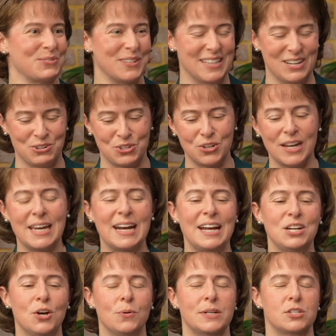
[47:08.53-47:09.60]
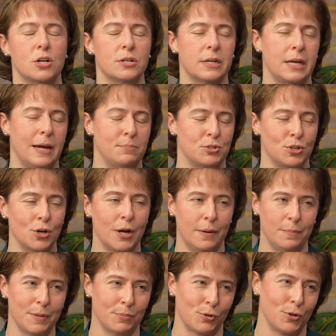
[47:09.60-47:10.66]
and I know it's hard to capture
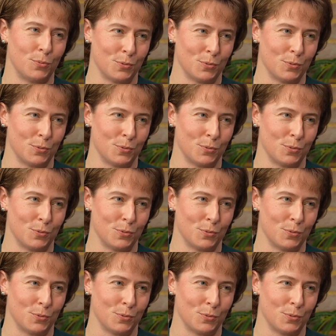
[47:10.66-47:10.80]
biblical